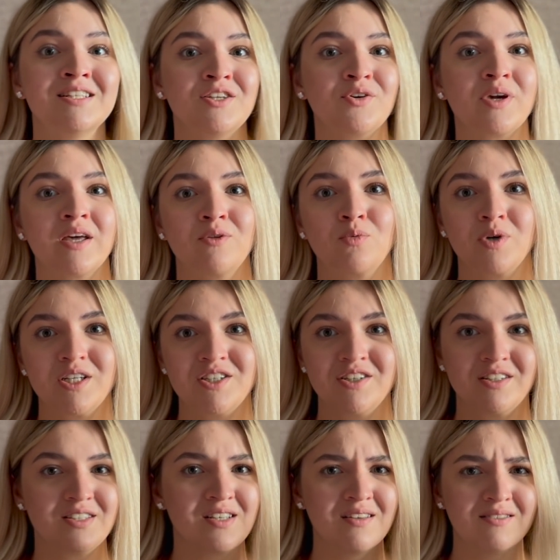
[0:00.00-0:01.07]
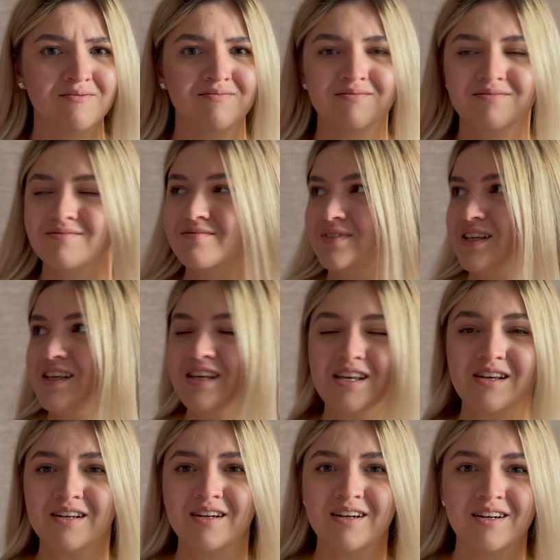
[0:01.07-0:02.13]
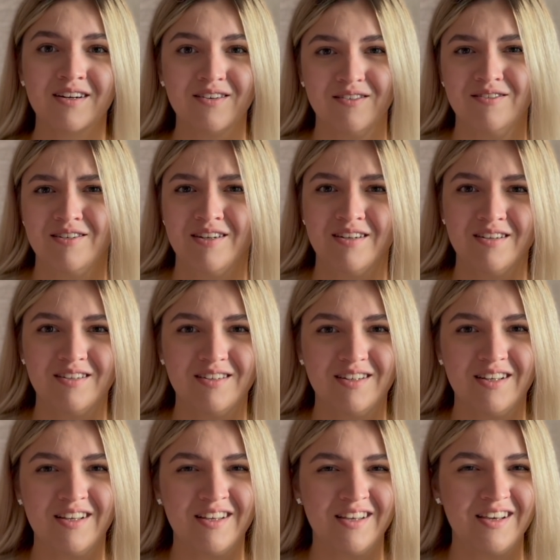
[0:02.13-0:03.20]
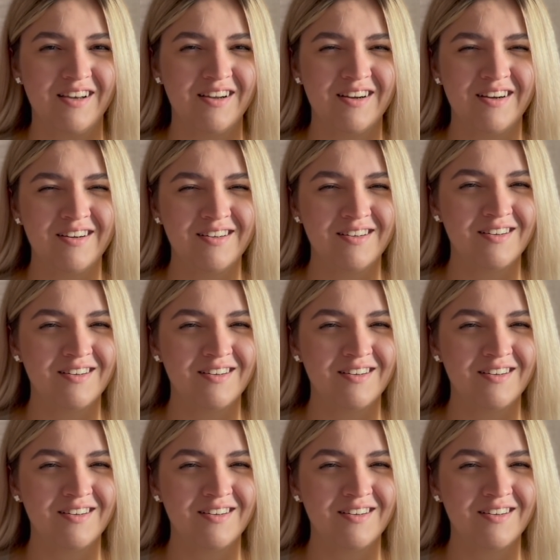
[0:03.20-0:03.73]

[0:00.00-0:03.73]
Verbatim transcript: You can watch it here or here.